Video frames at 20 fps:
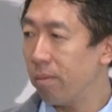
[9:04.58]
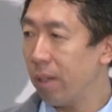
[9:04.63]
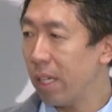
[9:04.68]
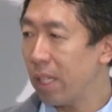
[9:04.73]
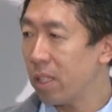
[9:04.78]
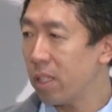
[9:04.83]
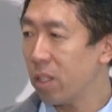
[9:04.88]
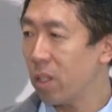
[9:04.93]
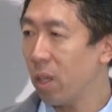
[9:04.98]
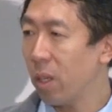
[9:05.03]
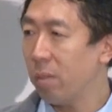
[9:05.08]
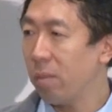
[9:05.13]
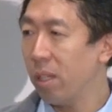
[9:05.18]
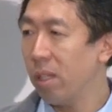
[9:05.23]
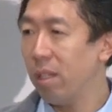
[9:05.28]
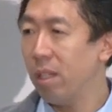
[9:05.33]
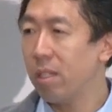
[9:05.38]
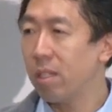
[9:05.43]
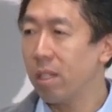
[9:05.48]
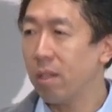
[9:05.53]
brainstorm a
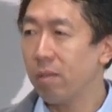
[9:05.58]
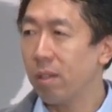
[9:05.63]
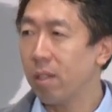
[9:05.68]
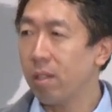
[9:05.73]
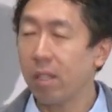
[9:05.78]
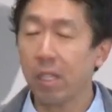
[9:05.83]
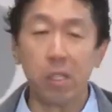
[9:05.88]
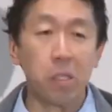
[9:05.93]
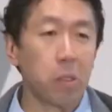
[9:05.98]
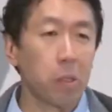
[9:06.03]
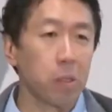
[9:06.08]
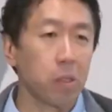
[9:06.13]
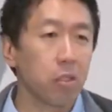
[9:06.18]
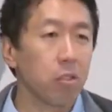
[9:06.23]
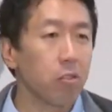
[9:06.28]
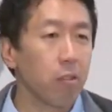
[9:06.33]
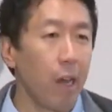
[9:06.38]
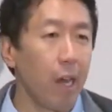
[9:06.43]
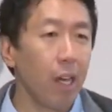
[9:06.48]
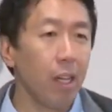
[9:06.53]
list of the things you could
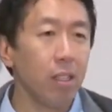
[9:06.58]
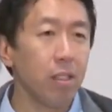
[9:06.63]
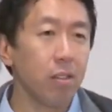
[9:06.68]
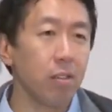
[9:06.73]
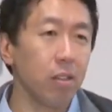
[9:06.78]
try,